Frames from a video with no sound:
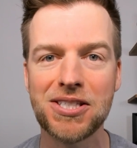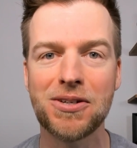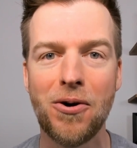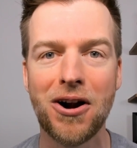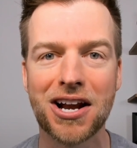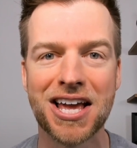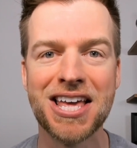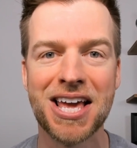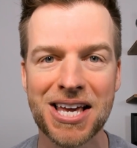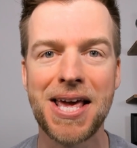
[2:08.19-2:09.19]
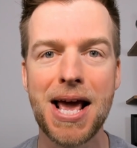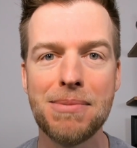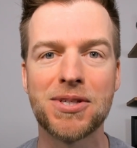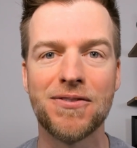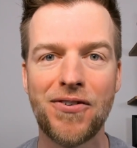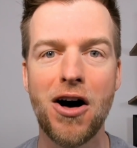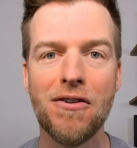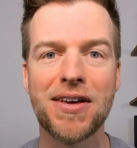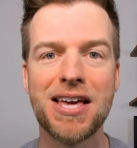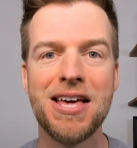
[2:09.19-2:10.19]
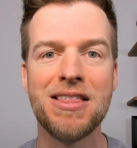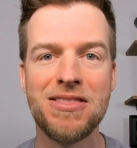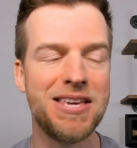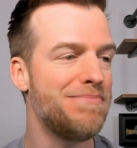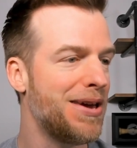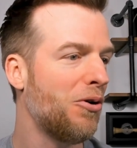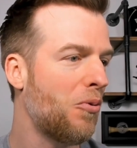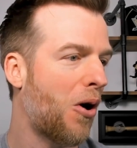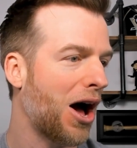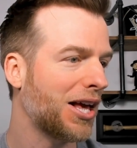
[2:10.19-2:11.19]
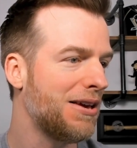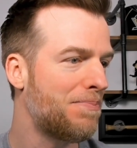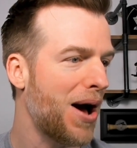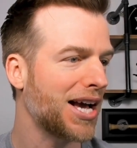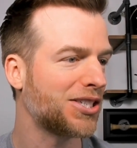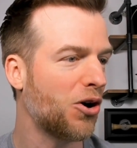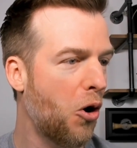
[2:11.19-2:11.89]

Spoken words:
scoring in games involving the Milwaukee Bucks.